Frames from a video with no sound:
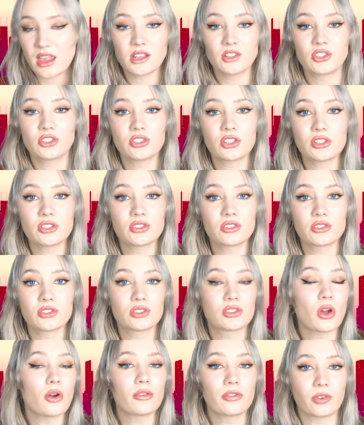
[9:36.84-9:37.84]
It's just
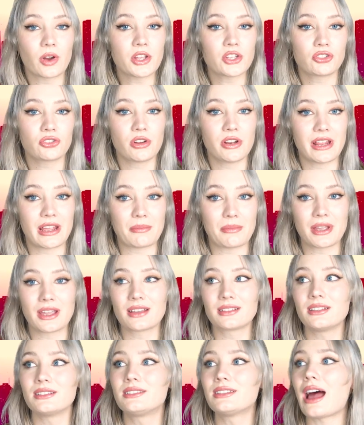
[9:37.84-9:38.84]
so frustrating
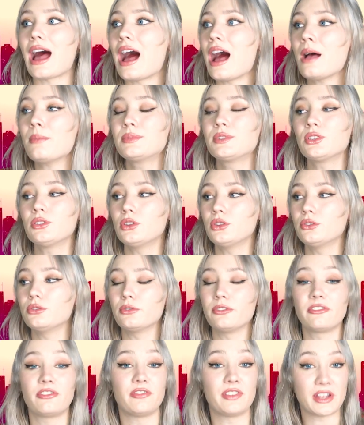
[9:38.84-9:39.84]
because it's
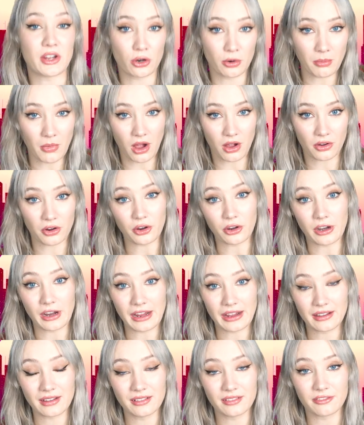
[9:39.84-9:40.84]
absolute
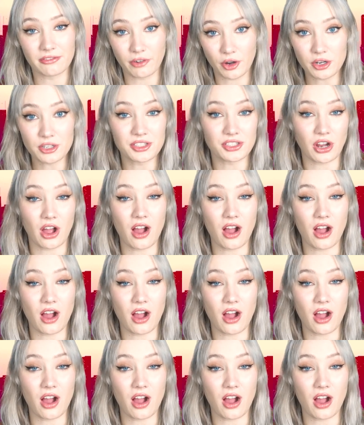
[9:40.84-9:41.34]
fear-mongering, first